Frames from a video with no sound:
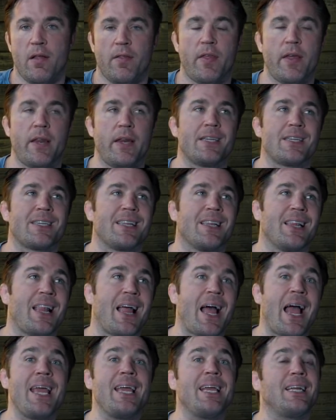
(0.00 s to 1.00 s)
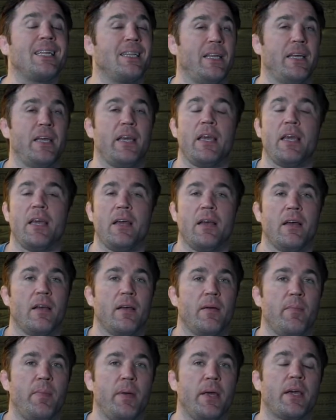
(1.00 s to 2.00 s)
that is likely,
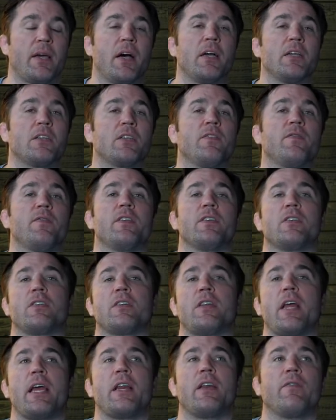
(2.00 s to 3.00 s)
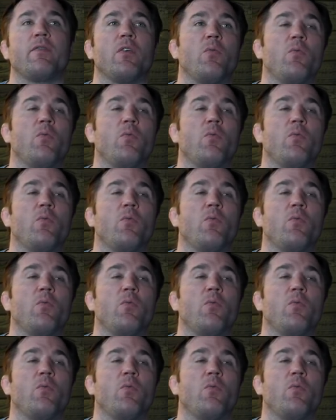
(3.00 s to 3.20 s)
because of the state of